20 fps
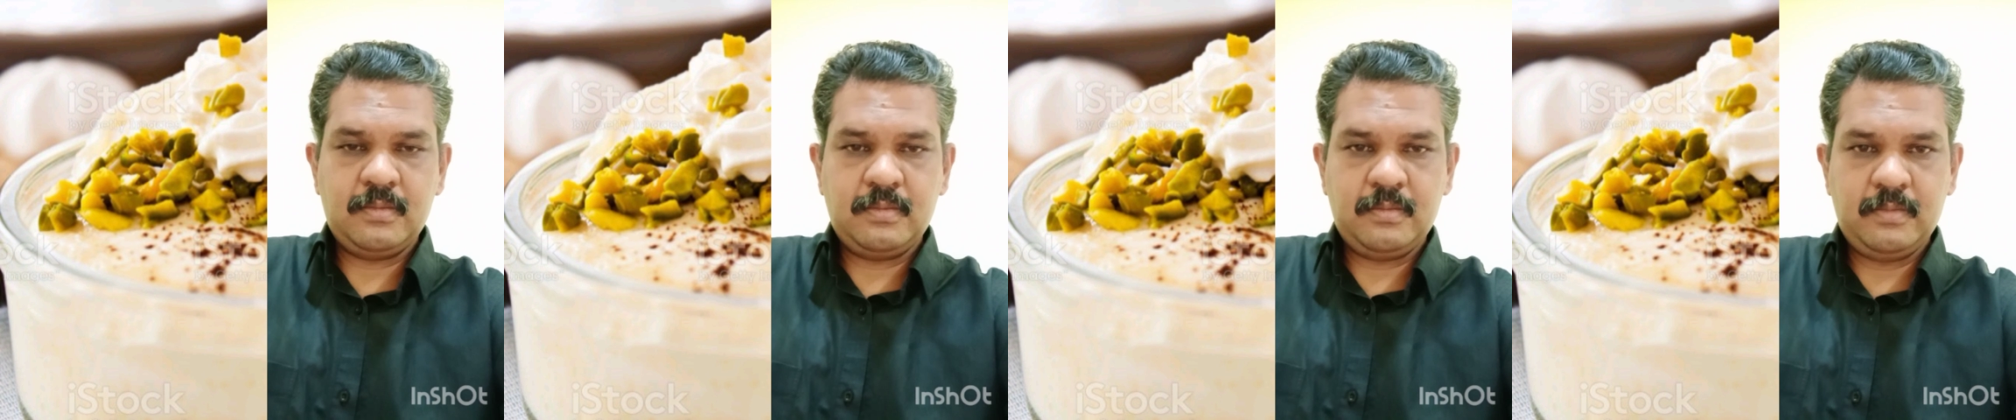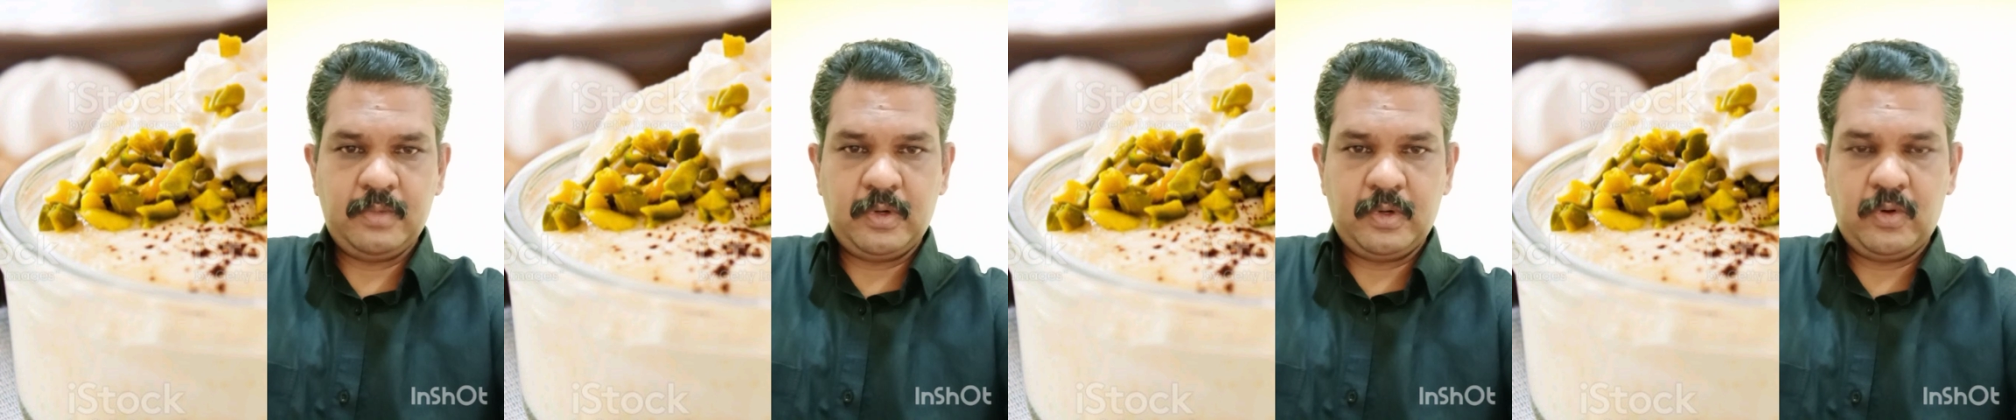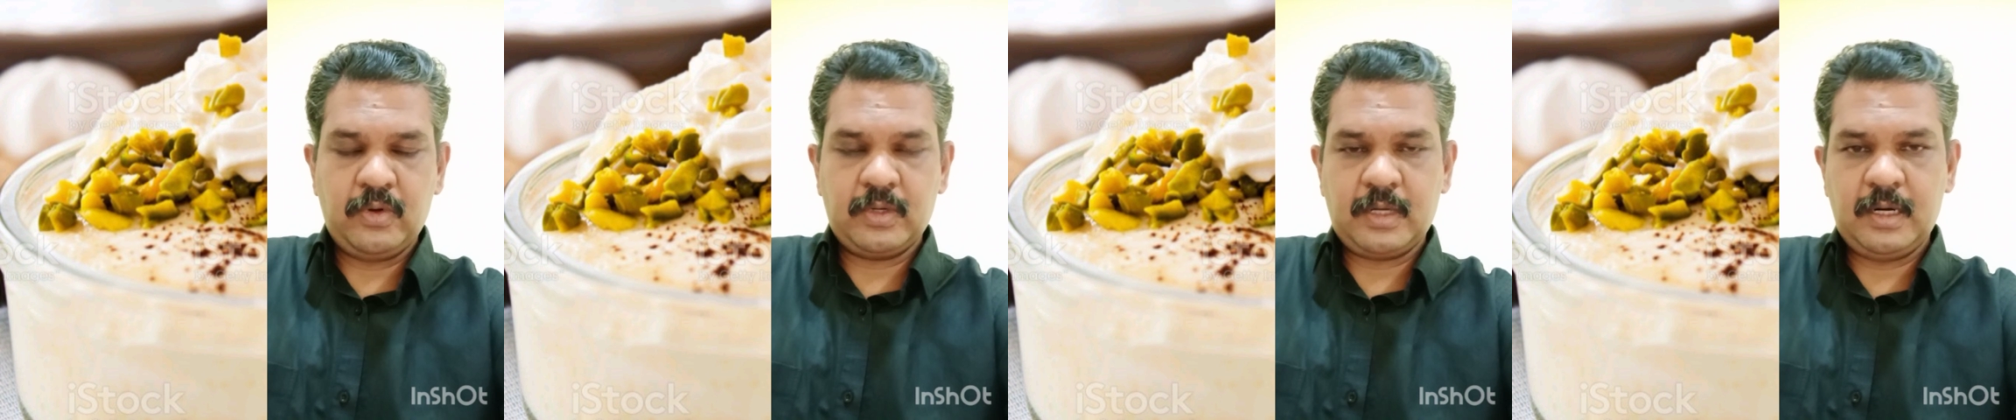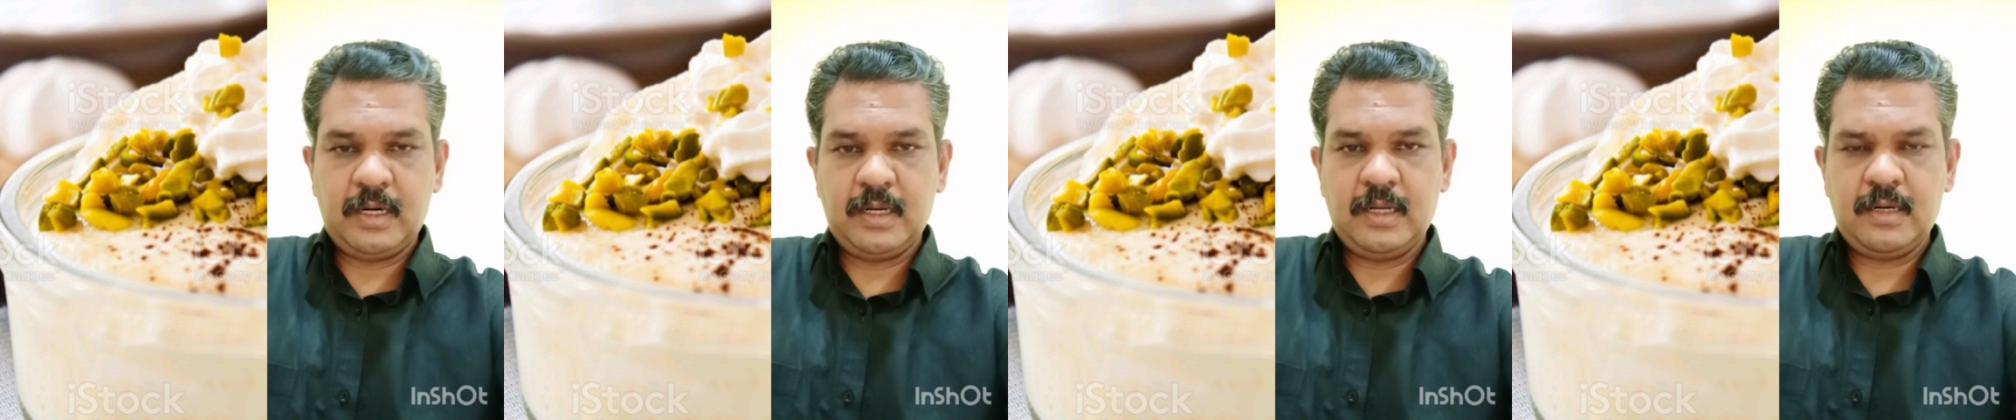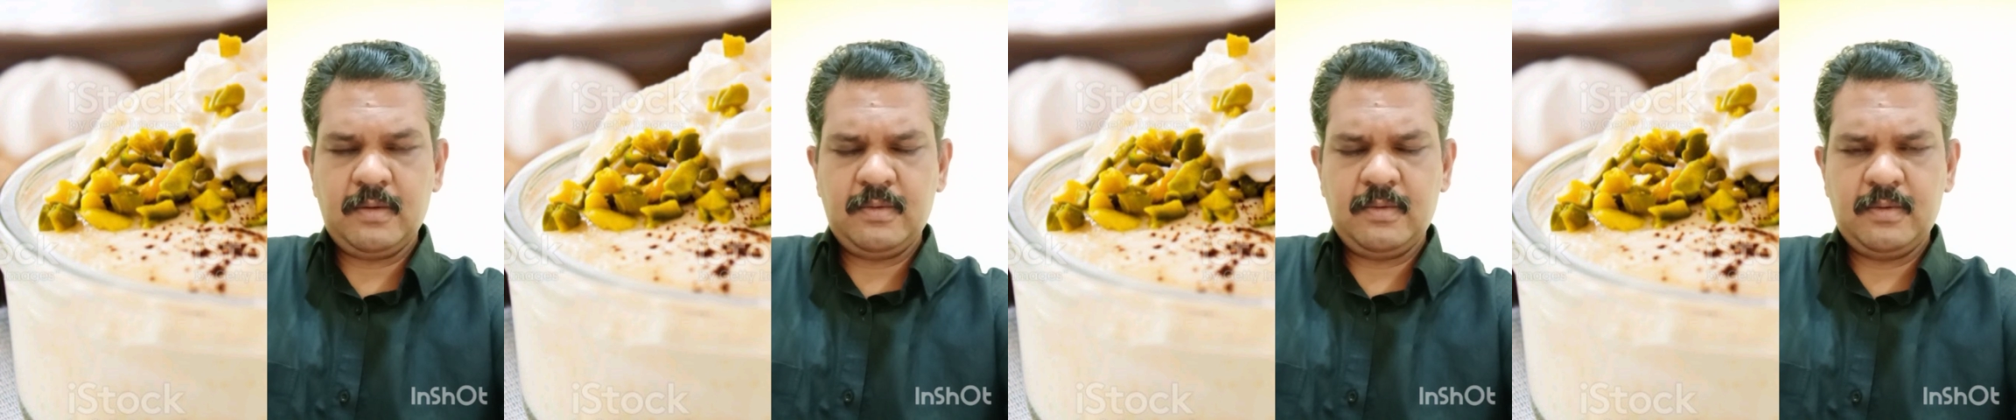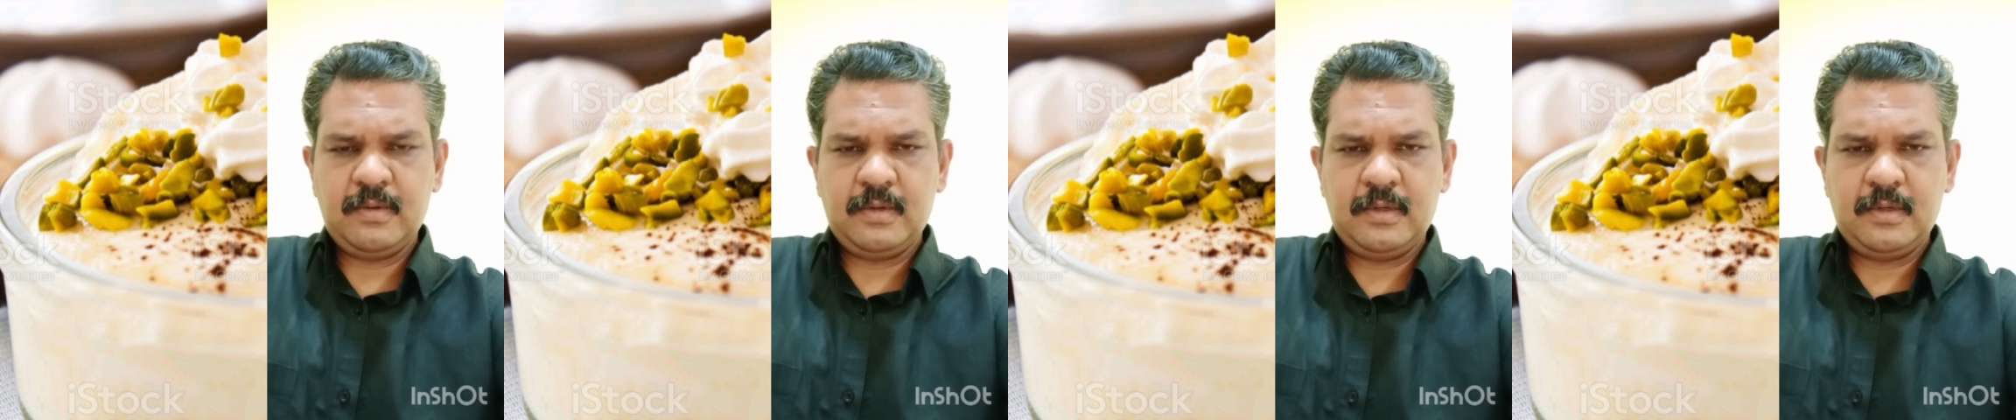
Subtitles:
brown color,